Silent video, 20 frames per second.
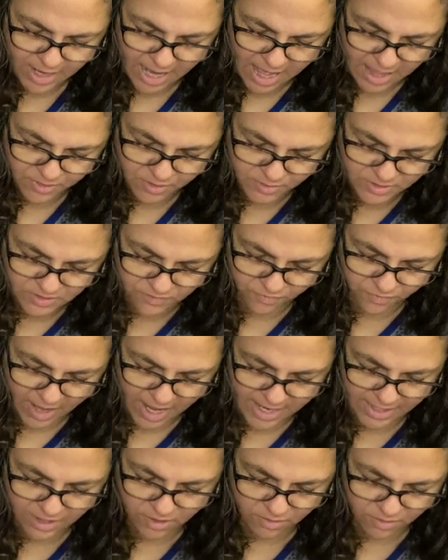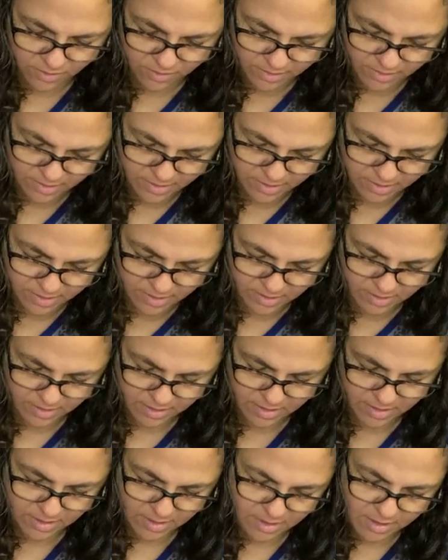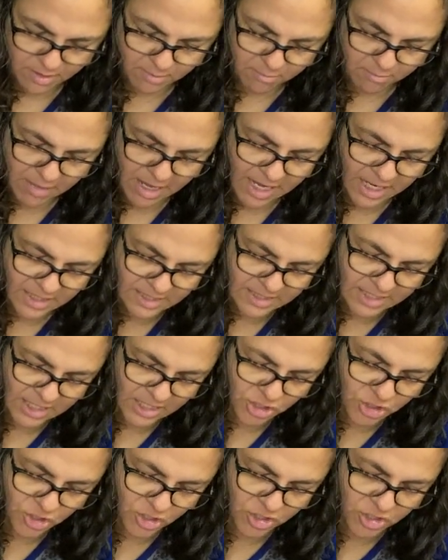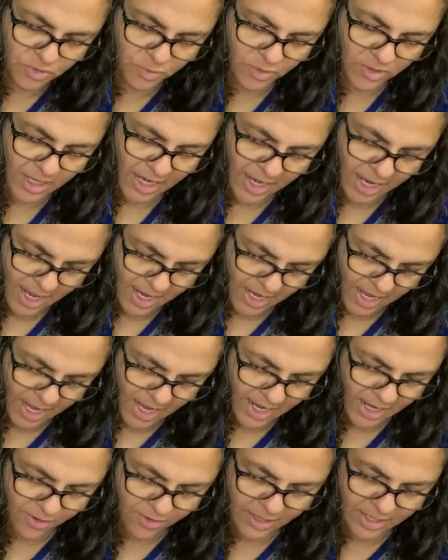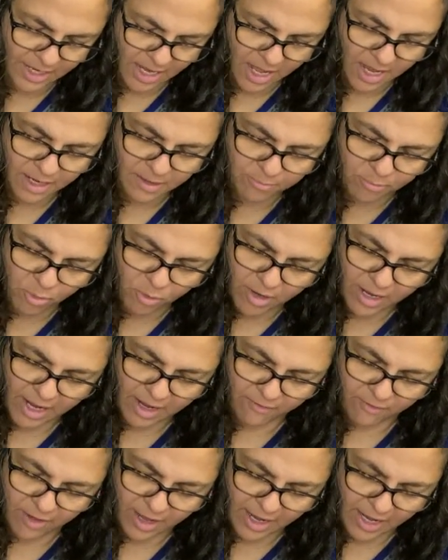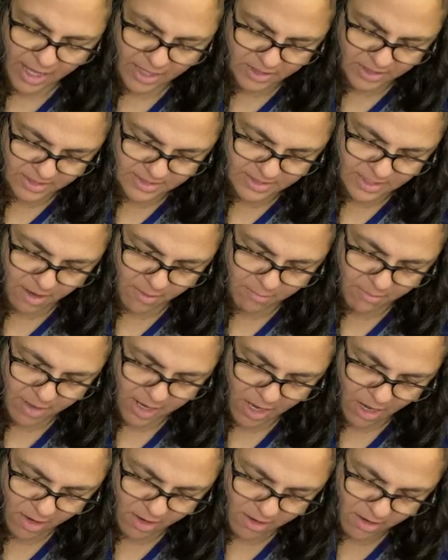gotten those vinyl made t-shirts where they kind of iron it on? Boy, have I got this up my